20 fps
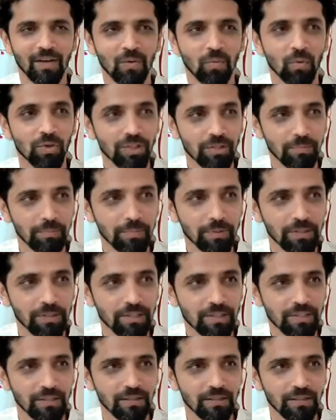Was it
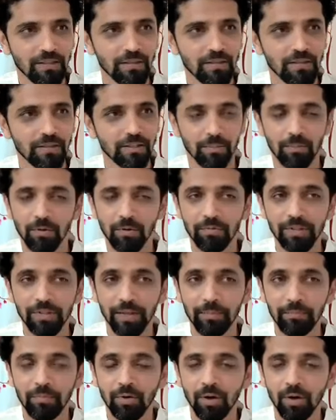personal? Some of
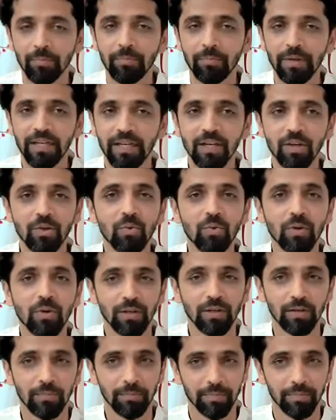them probably knew
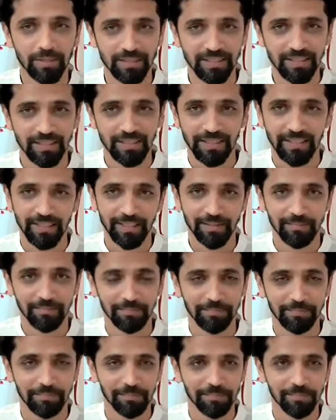her personally.
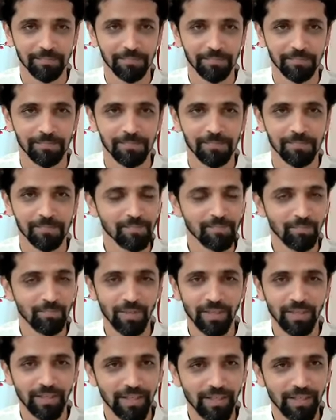
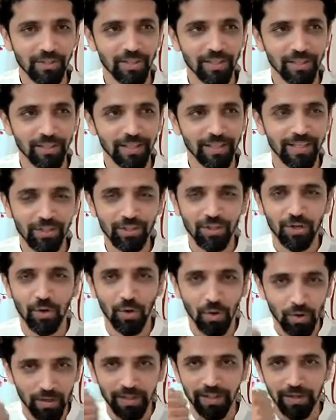But it isn't that she
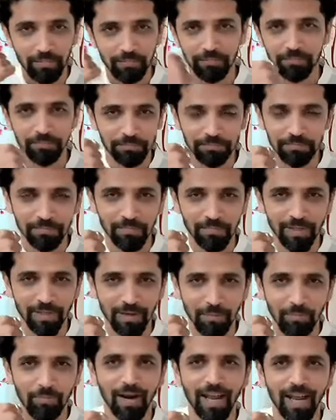called them
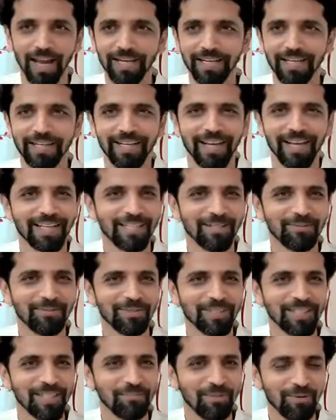and planned it
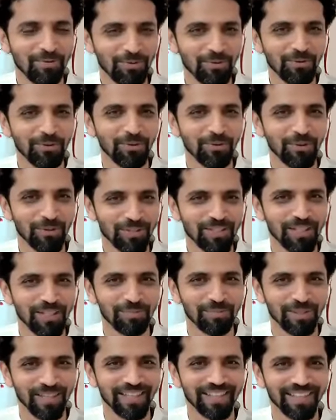activity before or
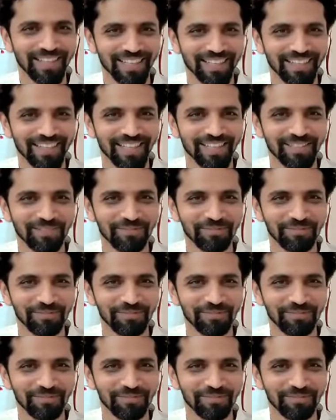something like that.